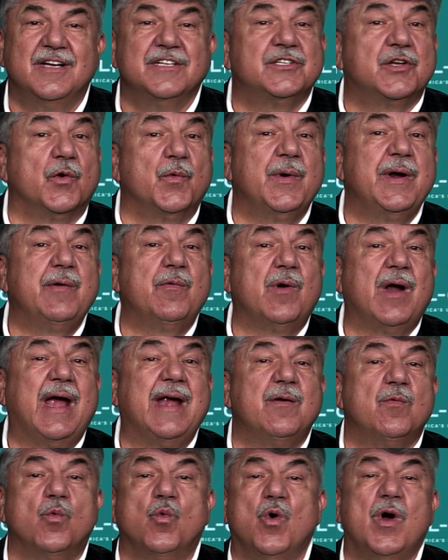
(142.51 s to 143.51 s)
to
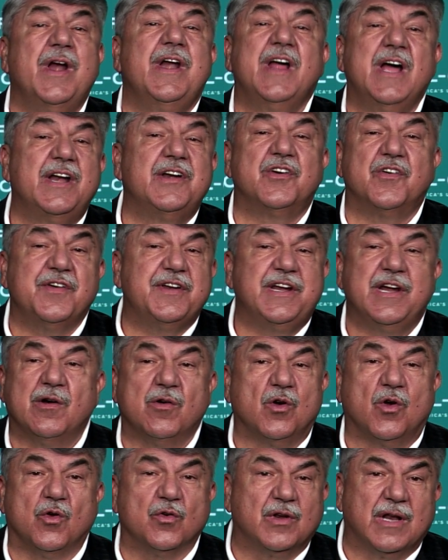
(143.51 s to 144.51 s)
rewrite
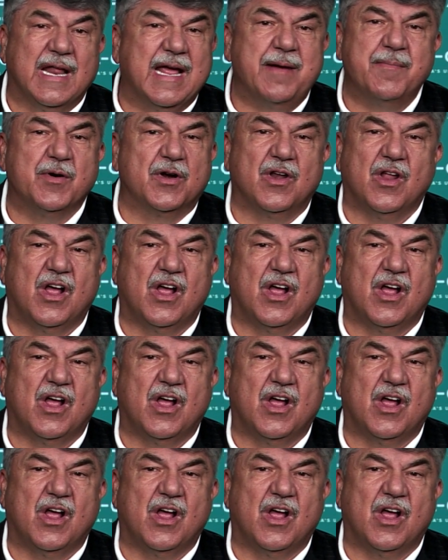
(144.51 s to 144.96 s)
100-year-old labor